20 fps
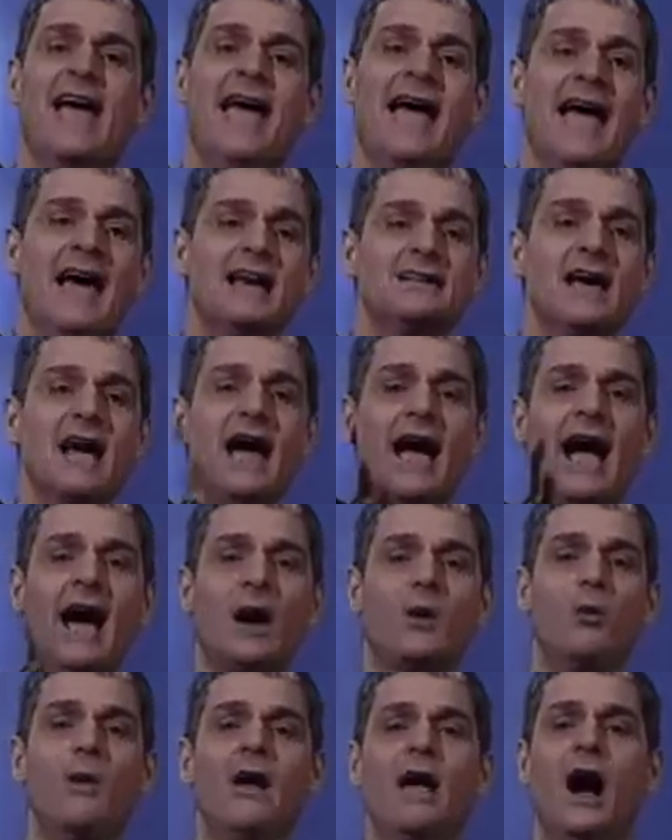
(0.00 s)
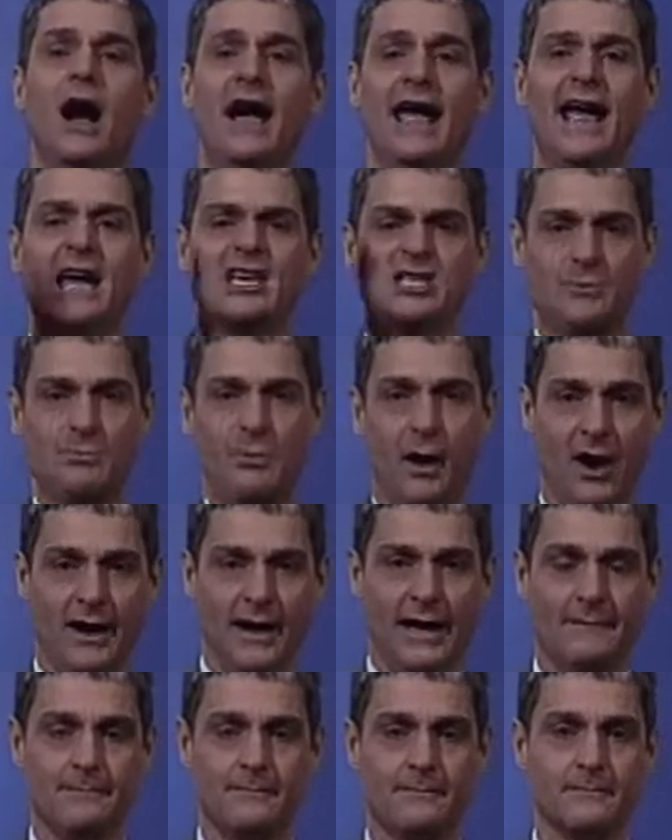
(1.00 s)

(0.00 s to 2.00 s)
head and we are His body.